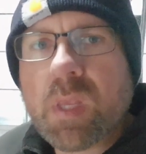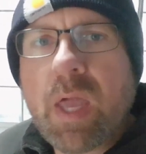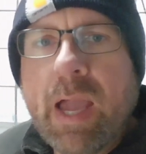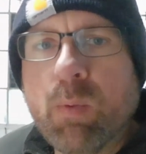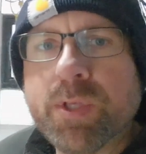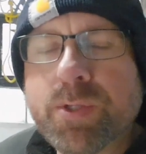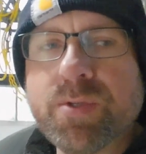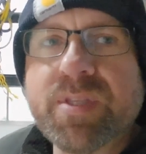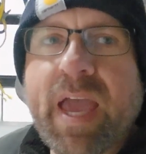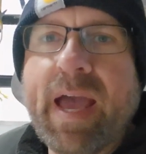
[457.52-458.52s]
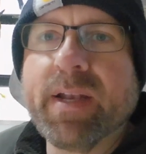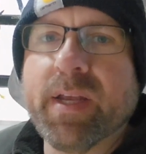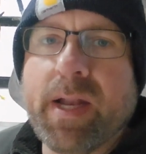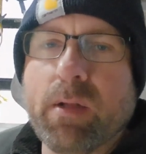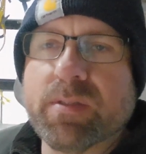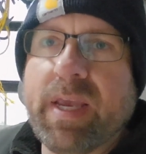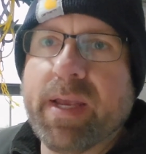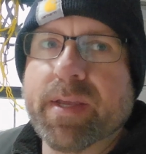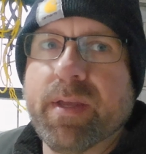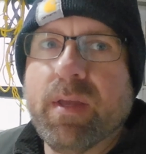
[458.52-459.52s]
I will use that, and
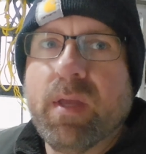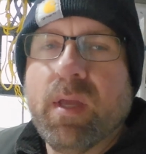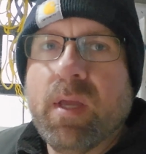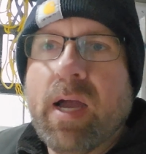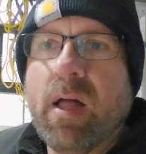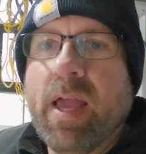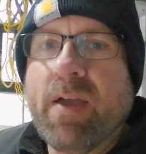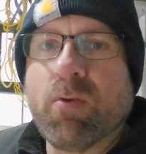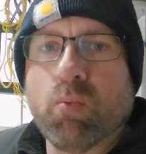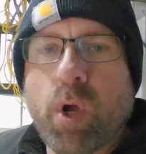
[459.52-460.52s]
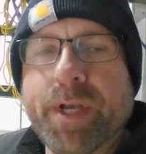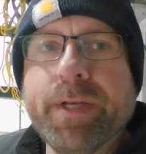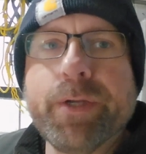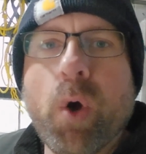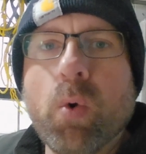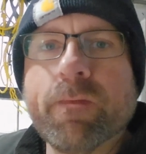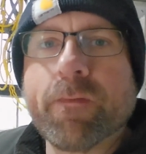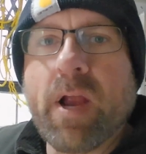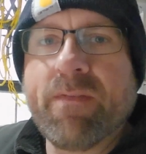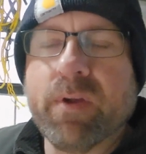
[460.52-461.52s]
I'll have a running note
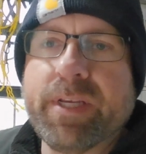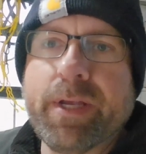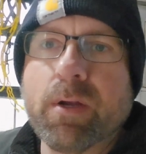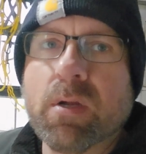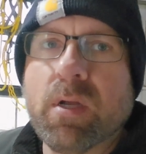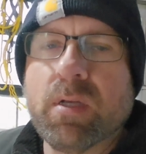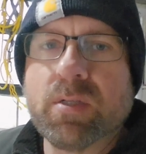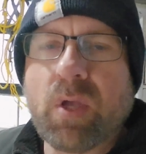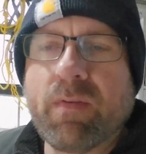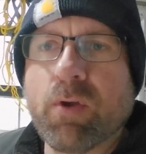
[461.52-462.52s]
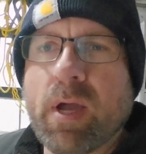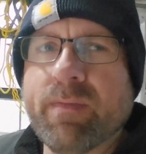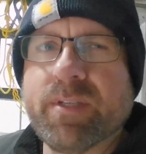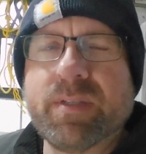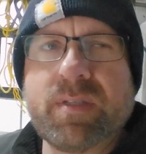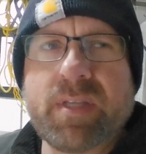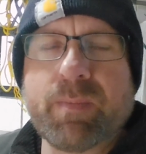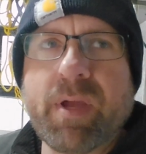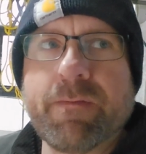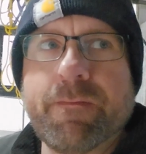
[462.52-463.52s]
for every year. So this is
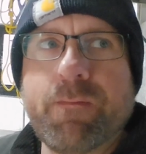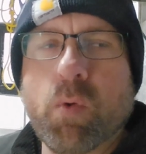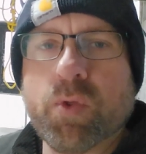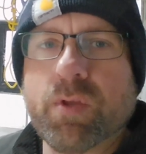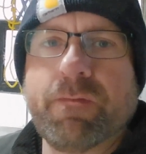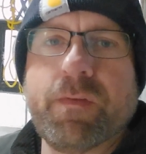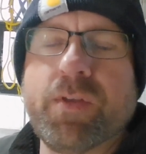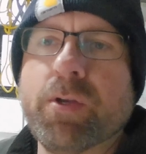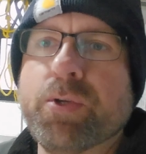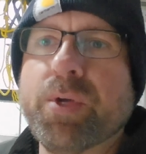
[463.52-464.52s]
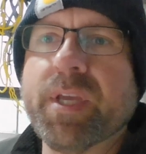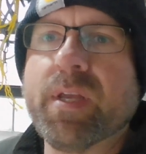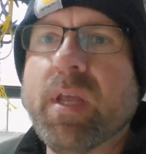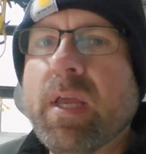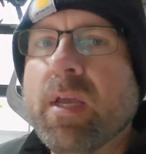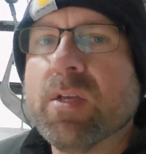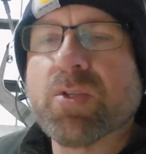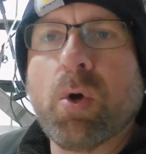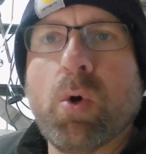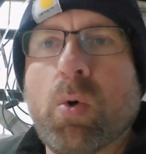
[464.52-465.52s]
like my 4th or 5th year doing it.
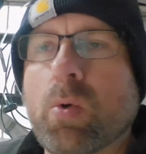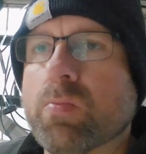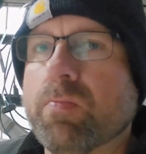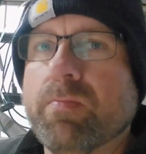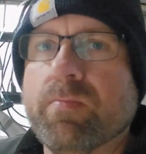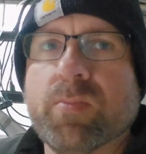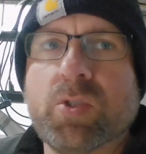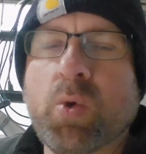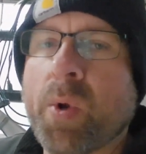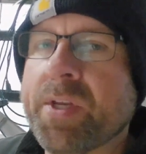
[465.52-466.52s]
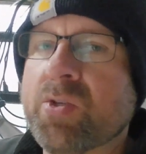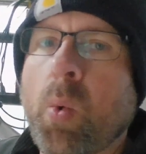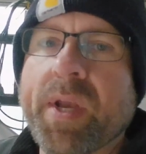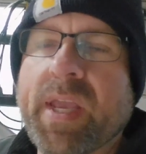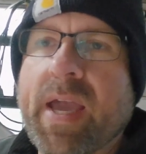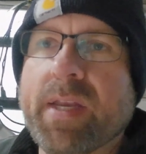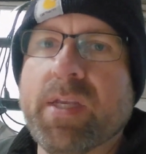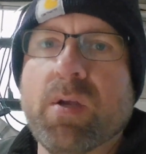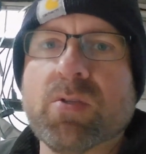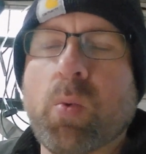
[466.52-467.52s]
So 2020 had a
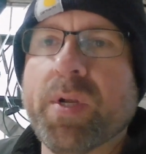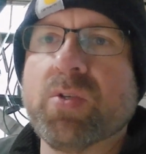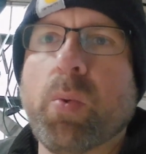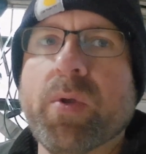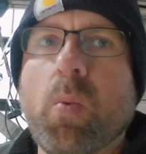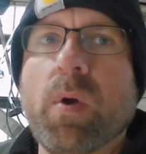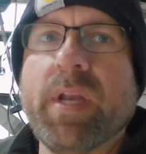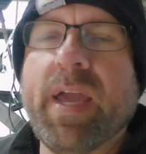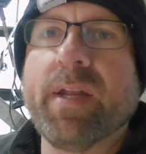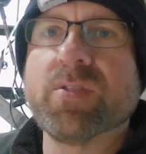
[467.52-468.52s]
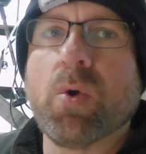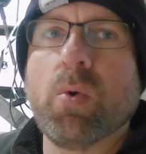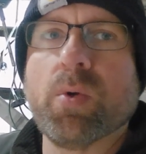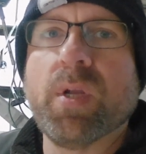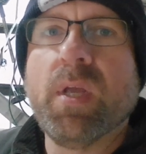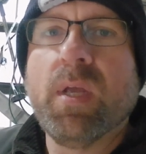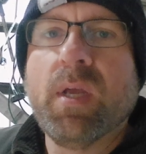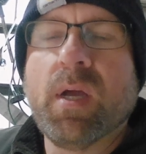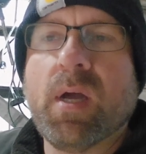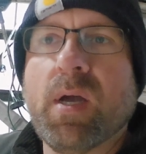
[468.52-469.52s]
year, 2021 had its own
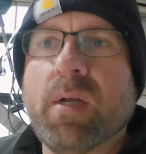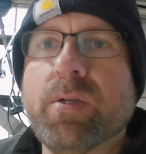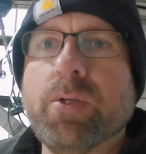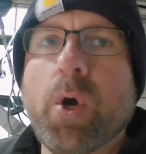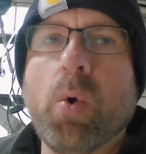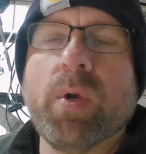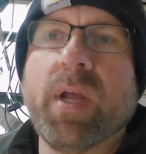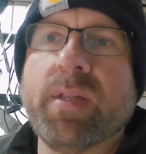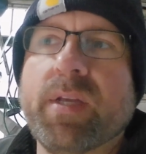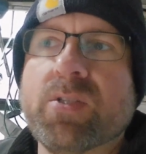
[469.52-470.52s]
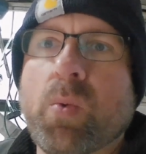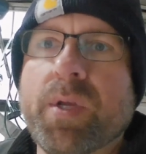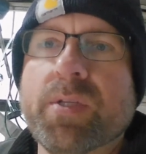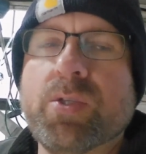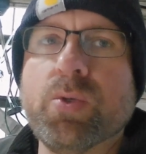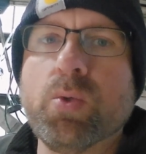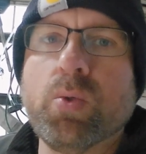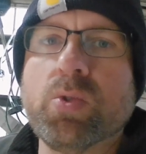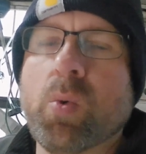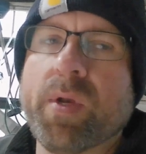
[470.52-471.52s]
note, and then
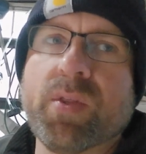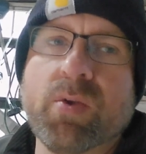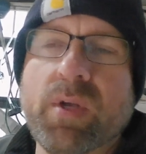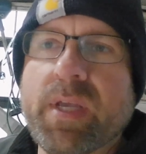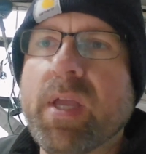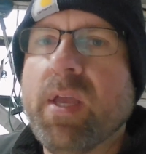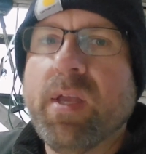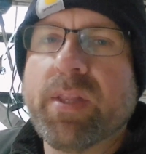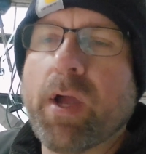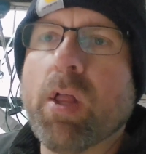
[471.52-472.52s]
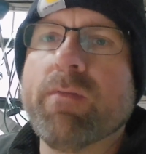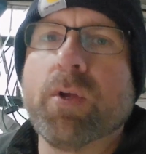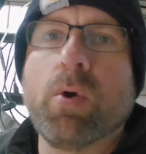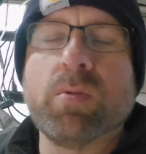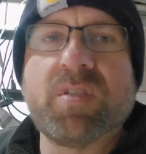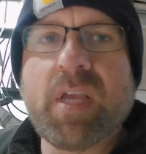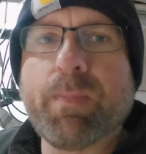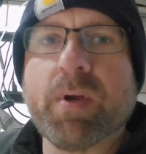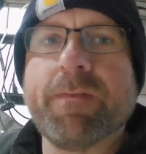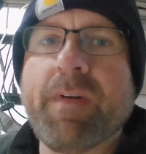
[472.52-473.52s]
22, 23, they all have their own
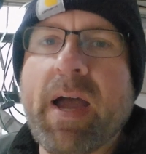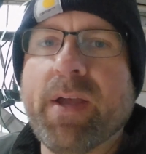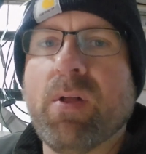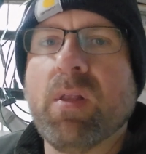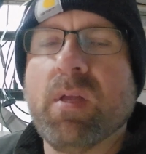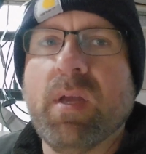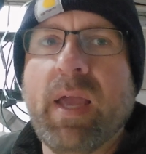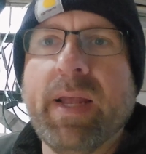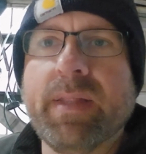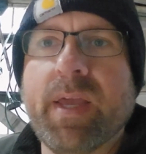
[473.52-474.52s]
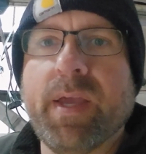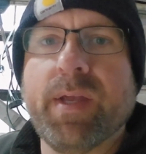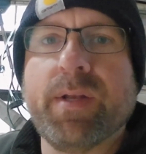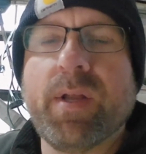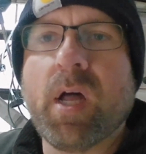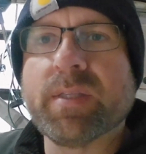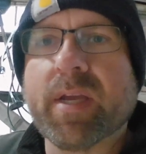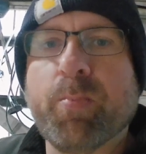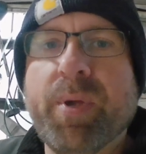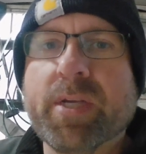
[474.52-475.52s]
separate file. And then I'll take
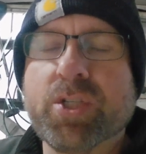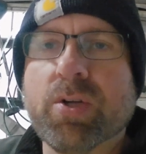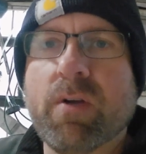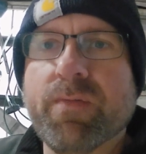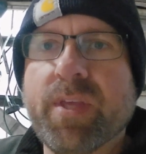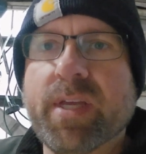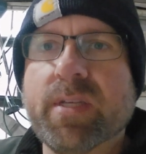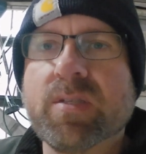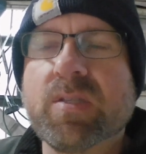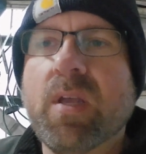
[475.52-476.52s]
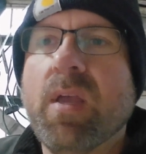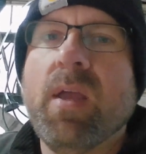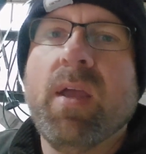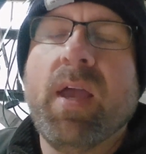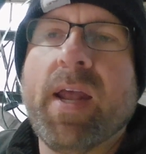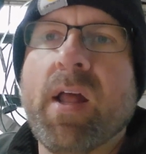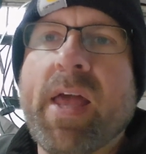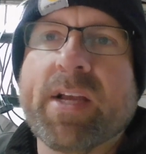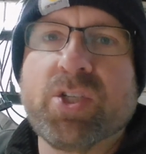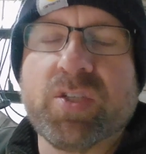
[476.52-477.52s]
a picture of this, and I'll
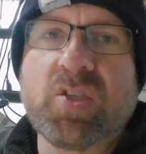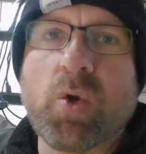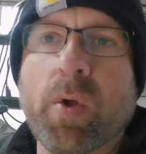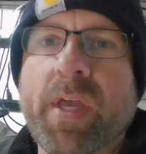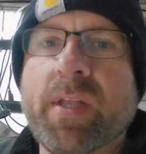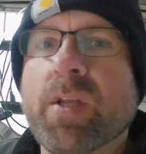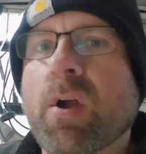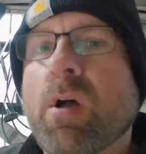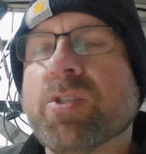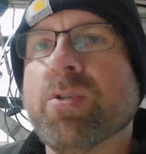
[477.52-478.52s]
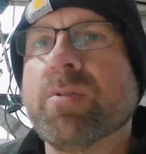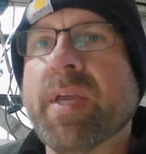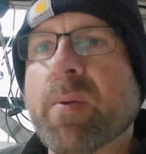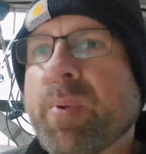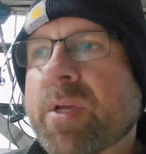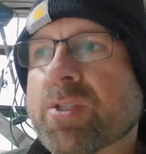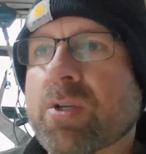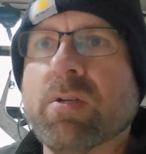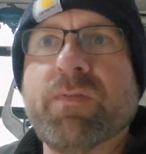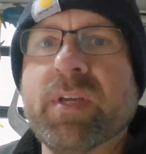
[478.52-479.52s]
actually store that in there. I'll also take a
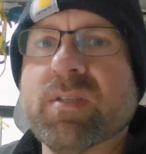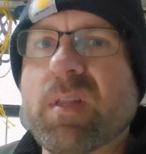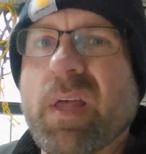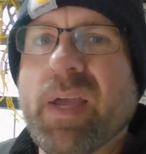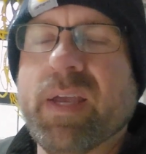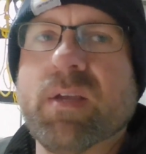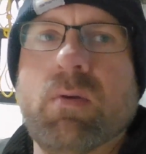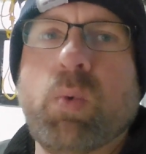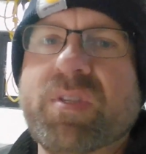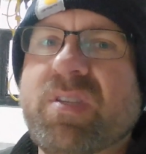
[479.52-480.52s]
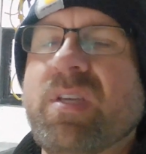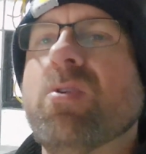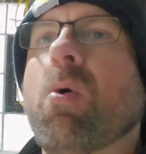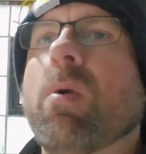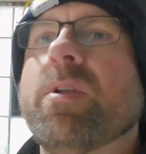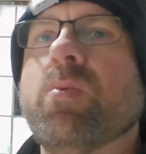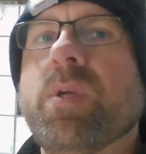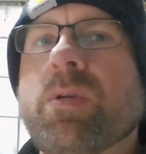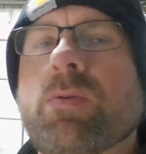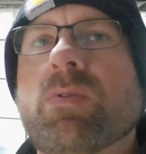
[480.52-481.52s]
picture of things like what seed corn did we
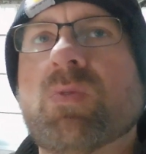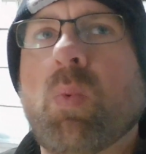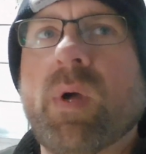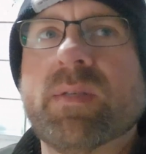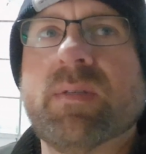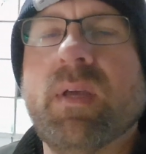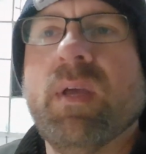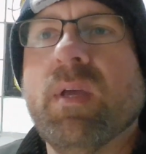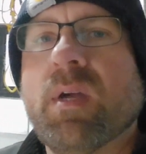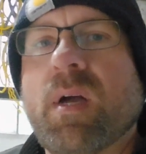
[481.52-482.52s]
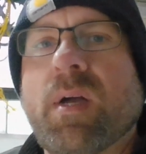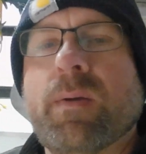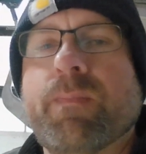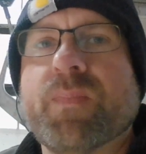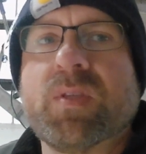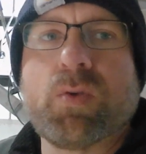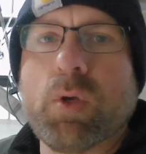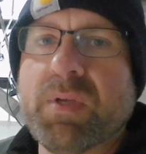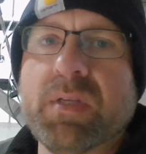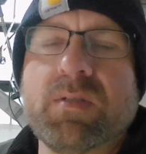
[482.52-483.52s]
use, what
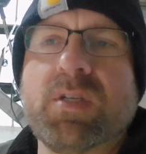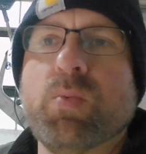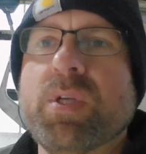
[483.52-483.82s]
soybeans did we